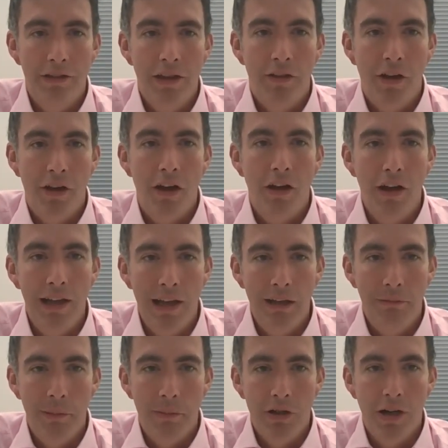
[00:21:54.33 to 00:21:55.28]
and
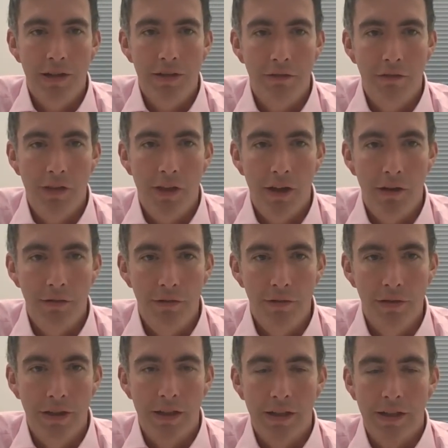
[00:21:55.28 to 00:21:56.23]
the high level objective
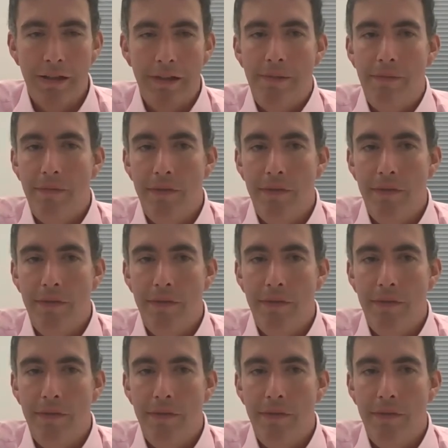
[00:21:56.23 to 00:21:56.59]
of those